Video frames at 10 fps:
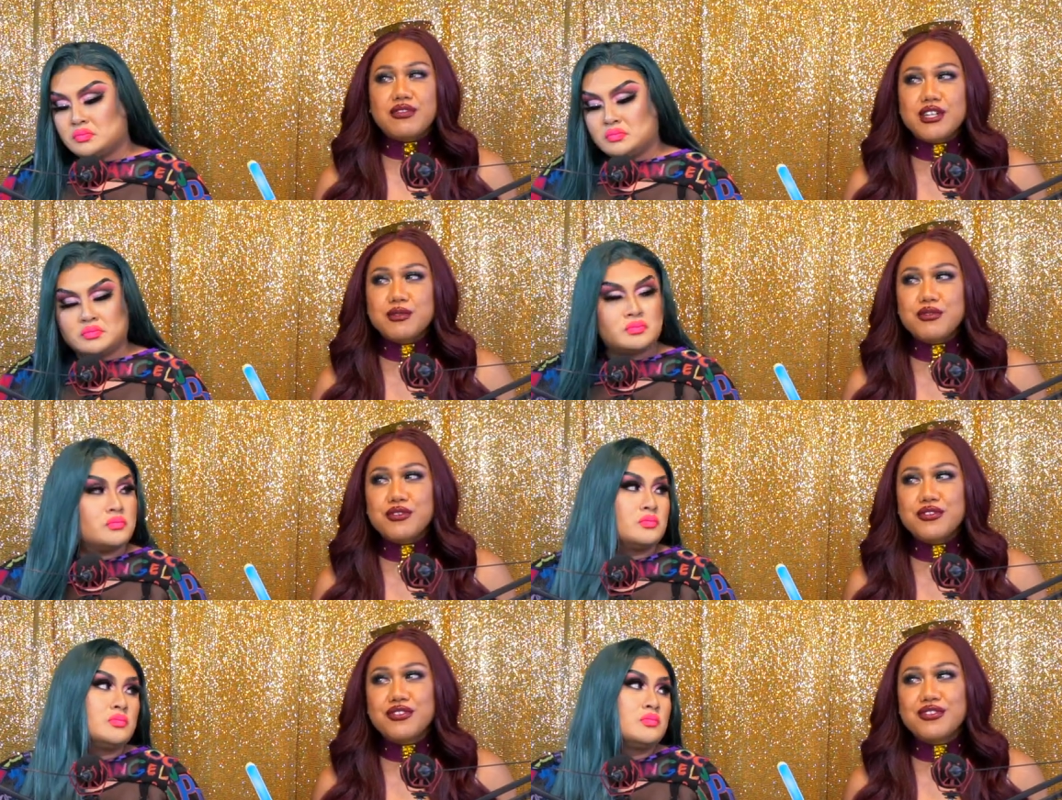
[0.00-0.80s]
Speaker 1: the first
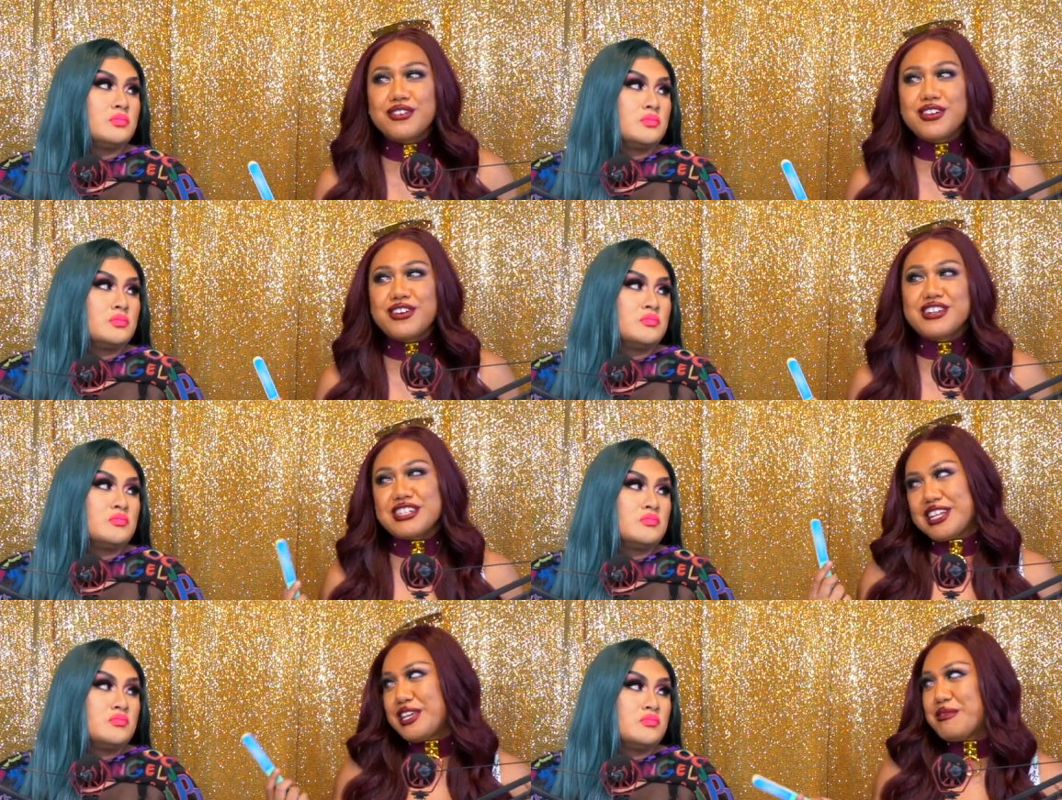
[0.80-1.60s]
move or
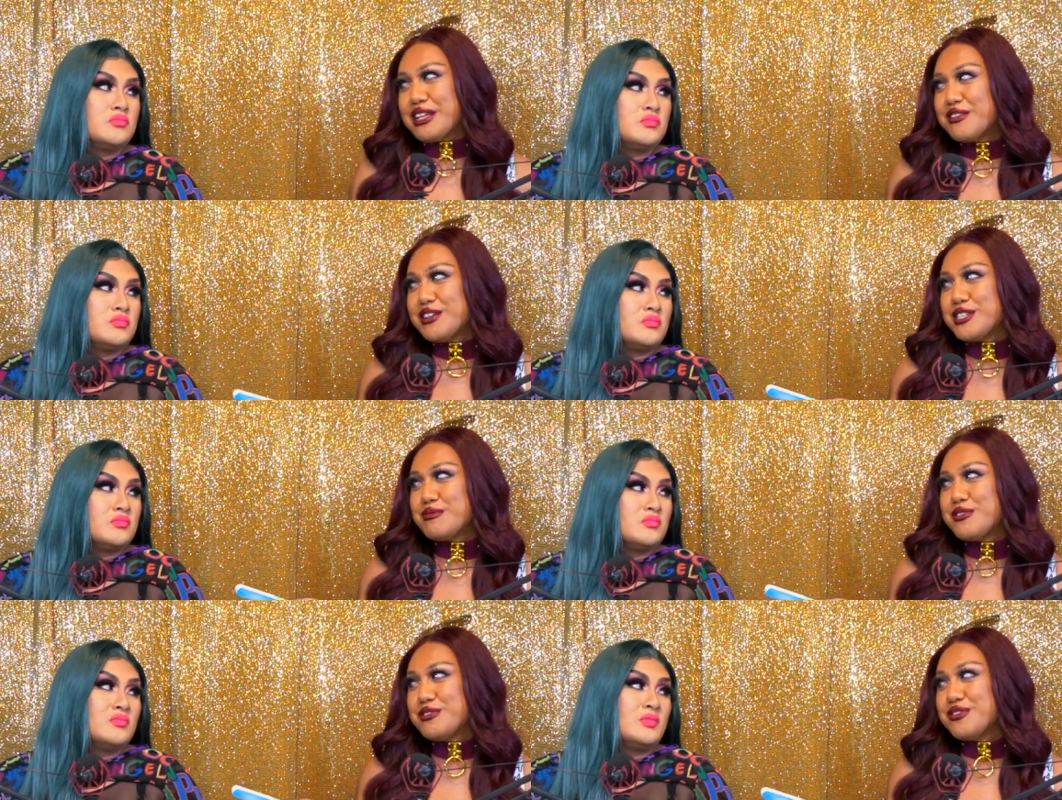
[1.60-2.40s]
shall he make the first
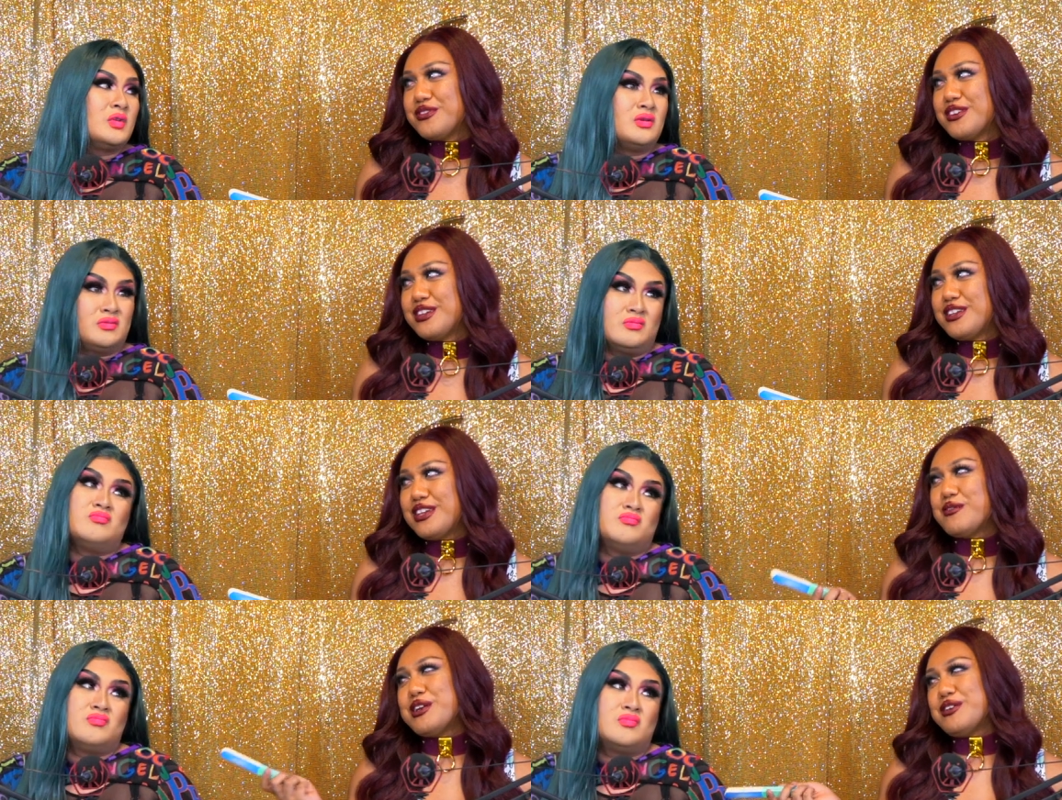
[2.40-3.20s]
move?
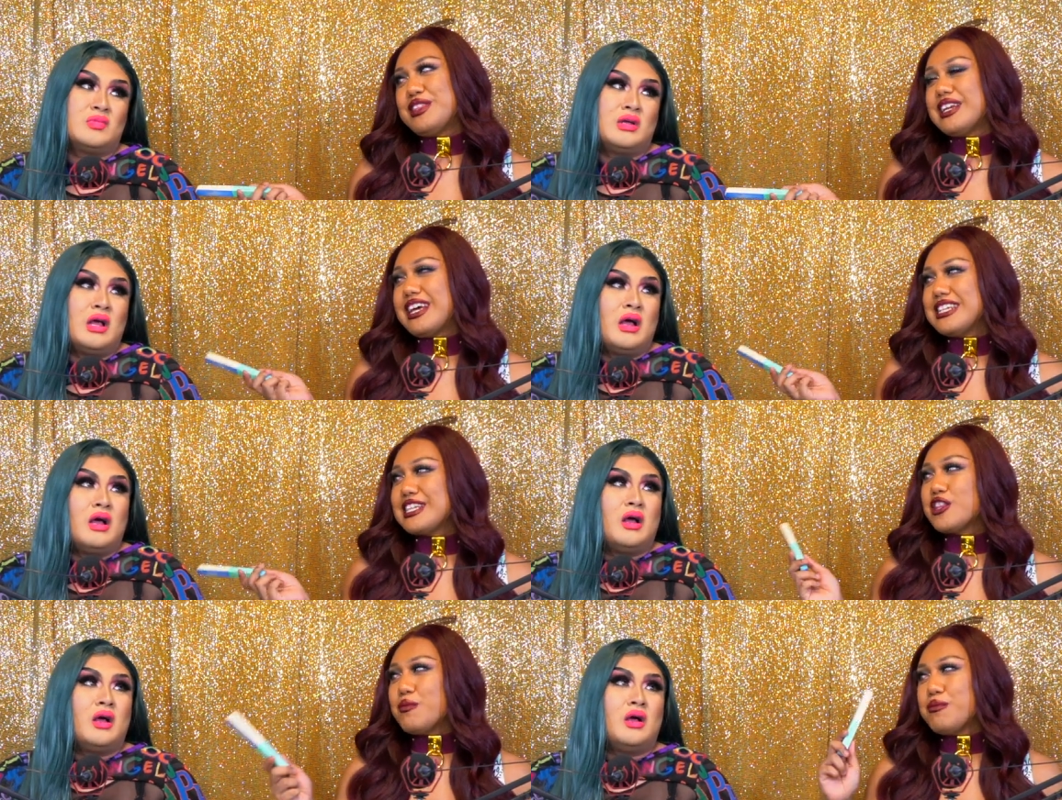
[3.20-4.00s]
Like, what do you think? Like, is
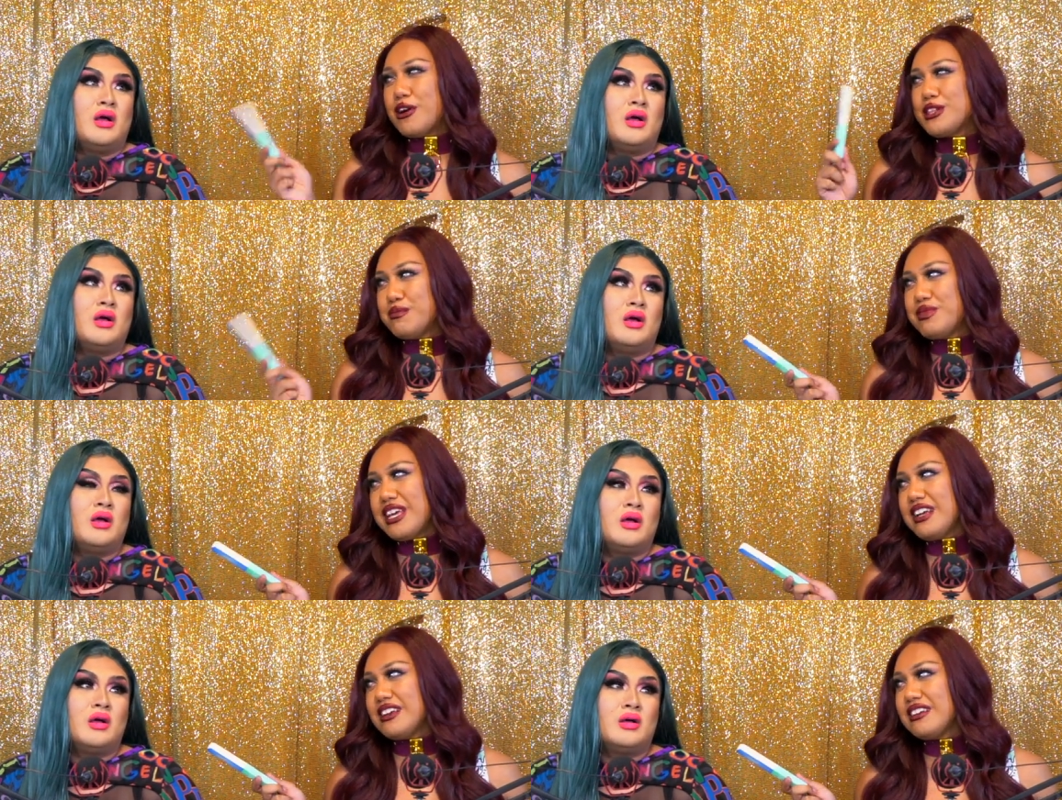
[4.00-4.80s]
the top bottom
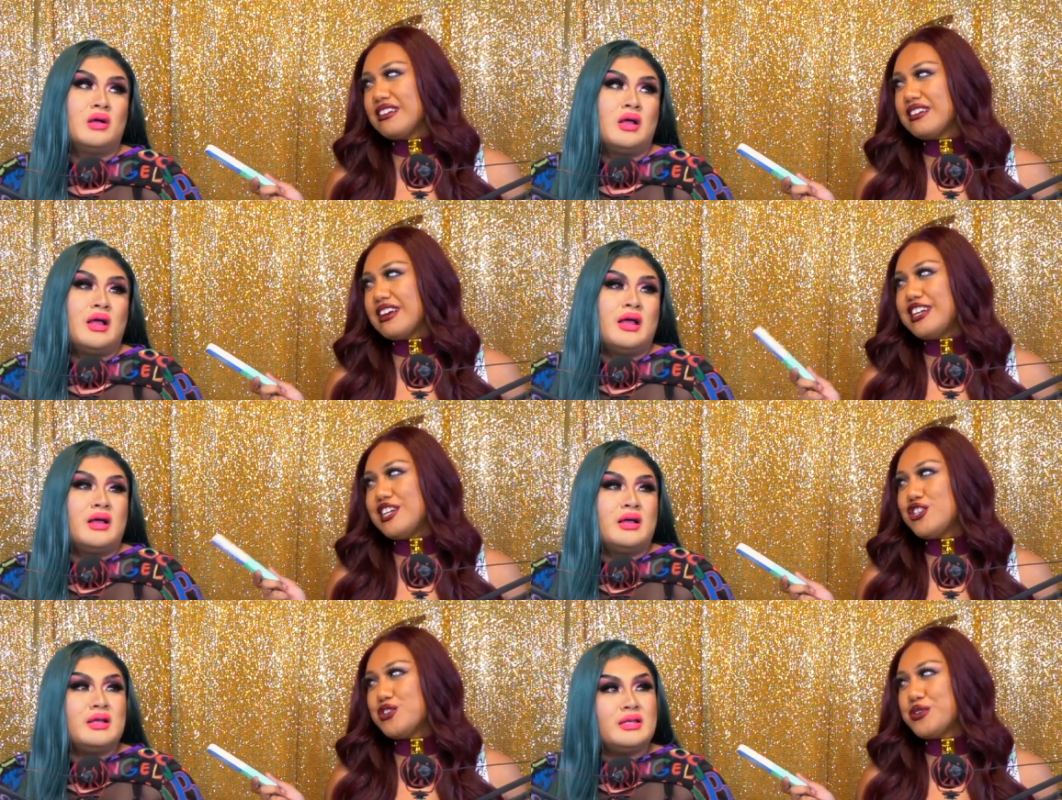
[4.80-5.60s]
thing an
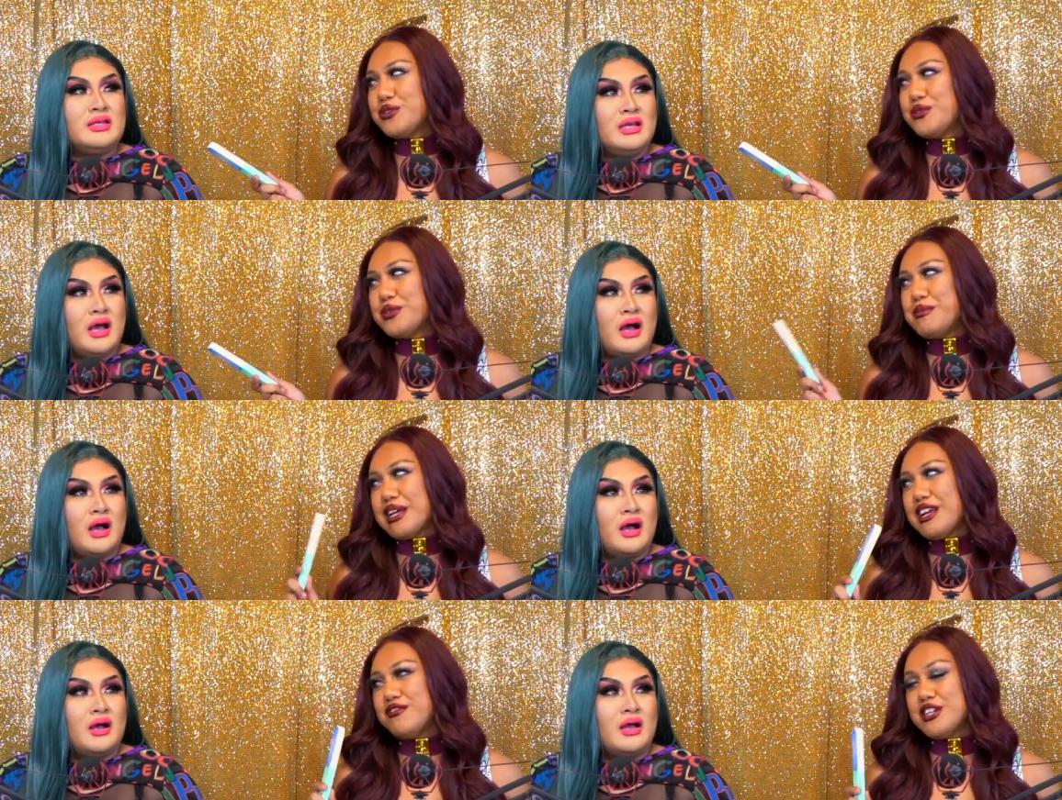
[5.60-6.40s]
issue? Yeah,
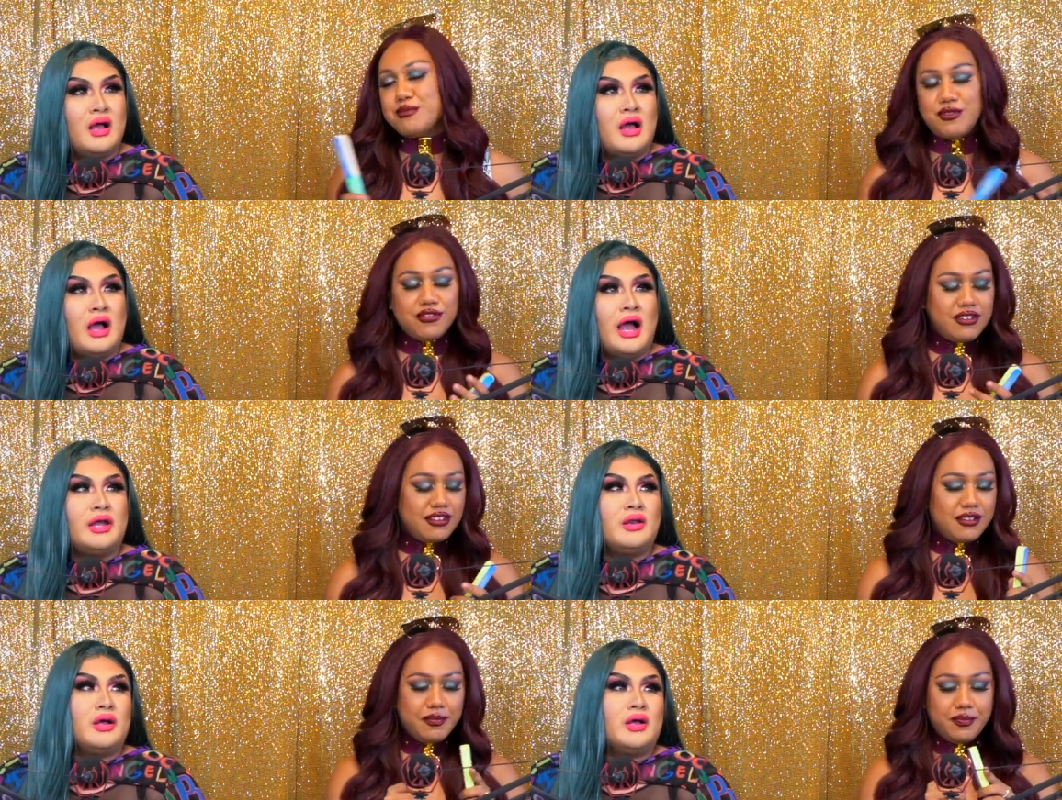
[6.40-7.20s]
making a first move.
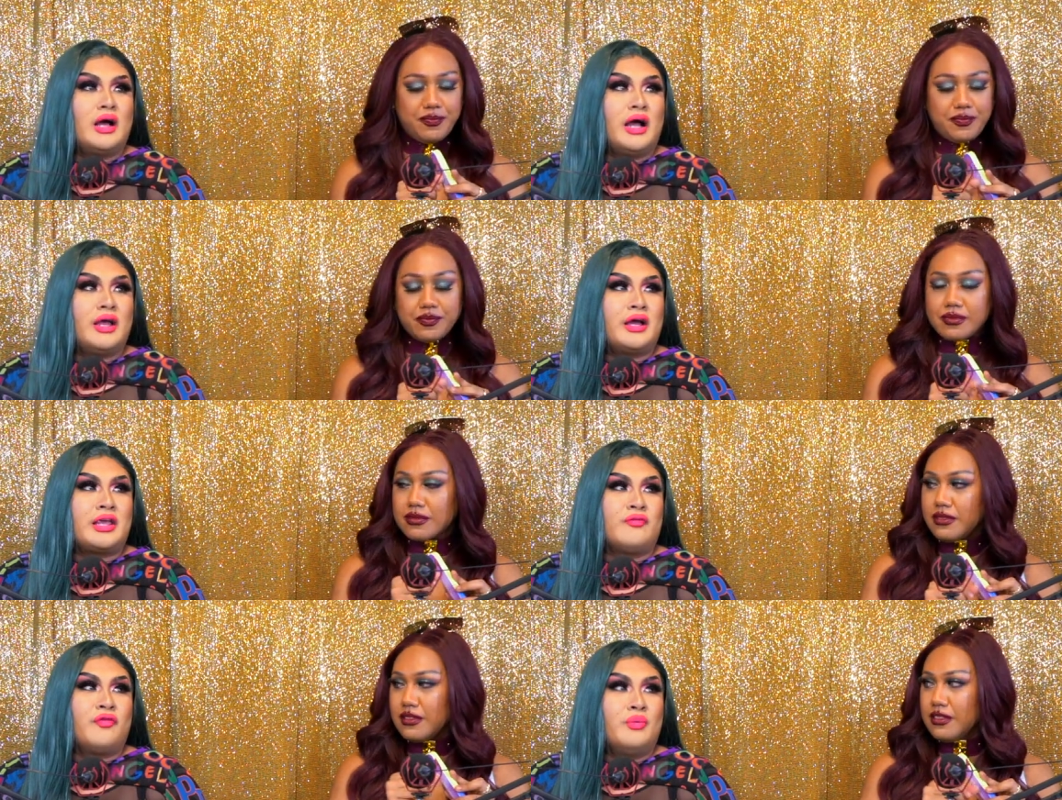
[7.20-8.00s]
I I
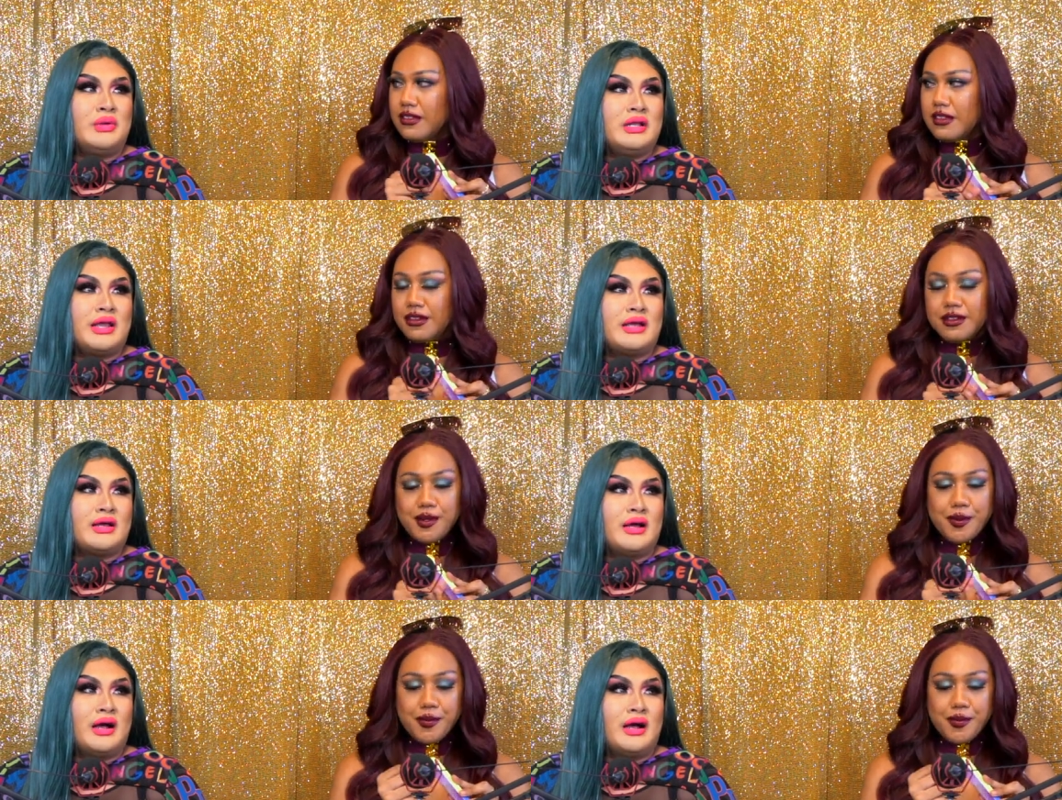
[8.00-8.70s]
okay for me like